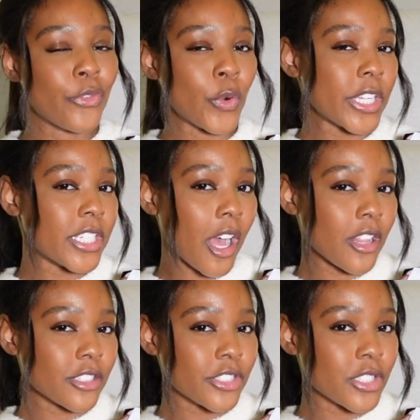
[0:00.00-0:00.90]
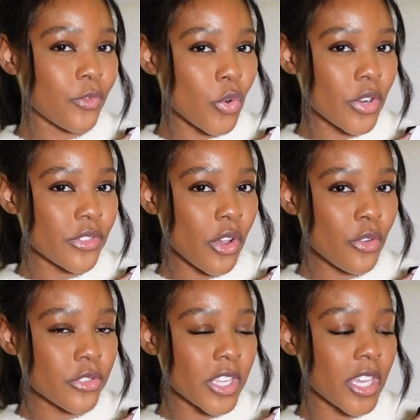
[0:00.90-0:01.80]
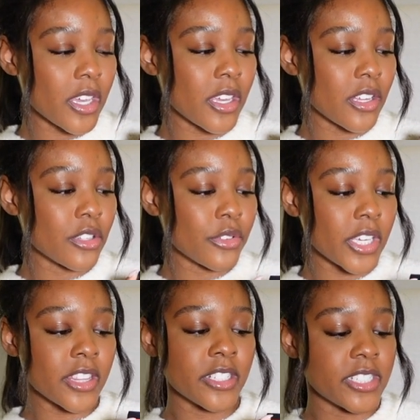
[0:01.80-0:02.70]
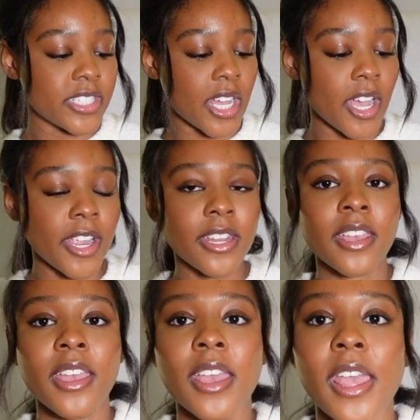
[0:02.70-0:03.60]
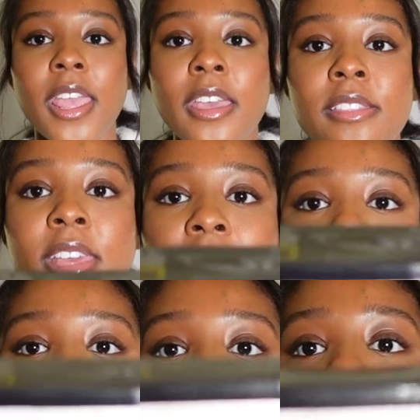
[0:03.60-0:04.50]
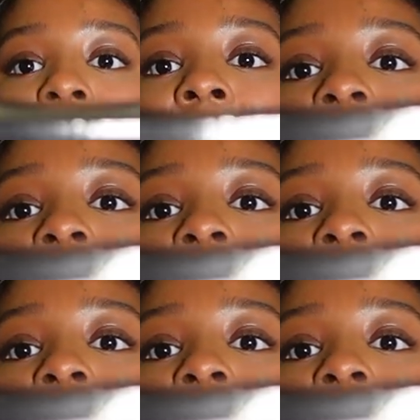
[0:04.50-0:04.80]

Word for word: $40 for the whole thing, including the design. And they actually put the